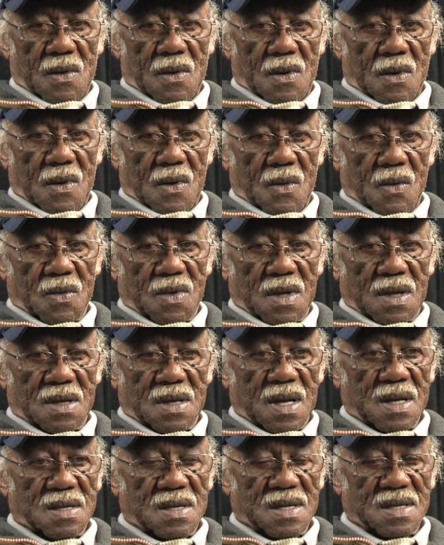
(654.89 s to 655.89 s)
No, they
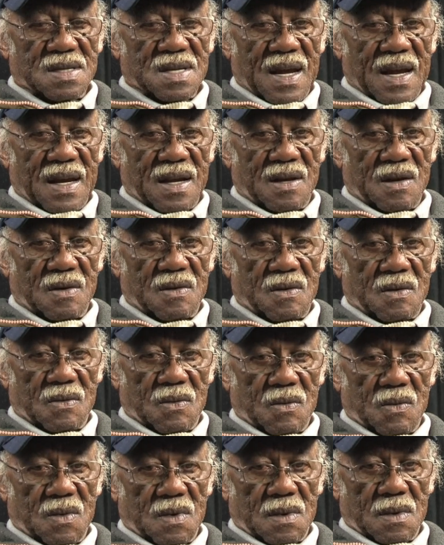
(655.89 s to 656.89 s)
just assign you
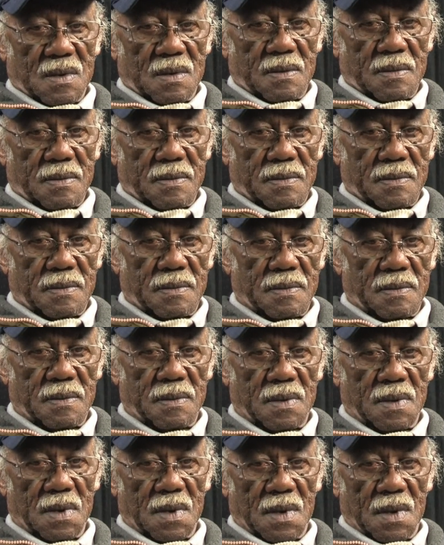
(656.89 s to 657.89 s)
to
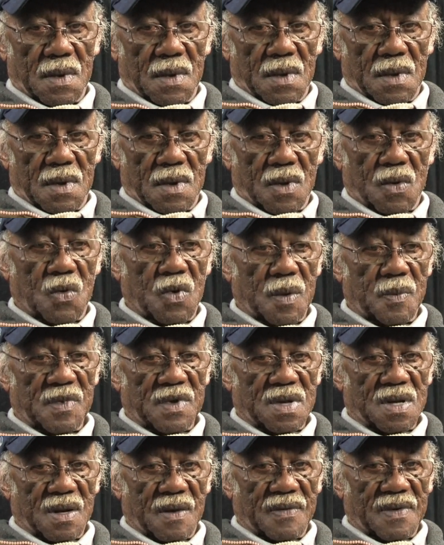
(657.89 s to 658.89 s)

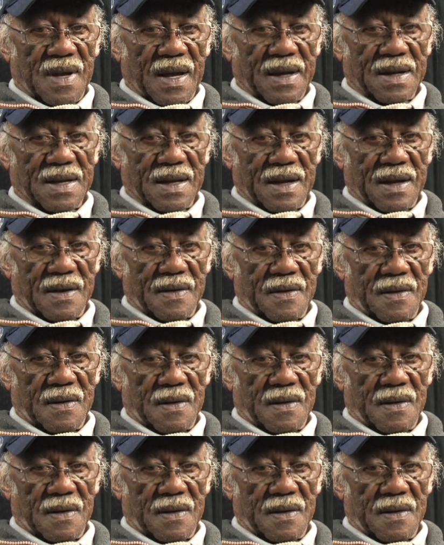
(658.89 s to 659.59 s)
equipment, stuff like that.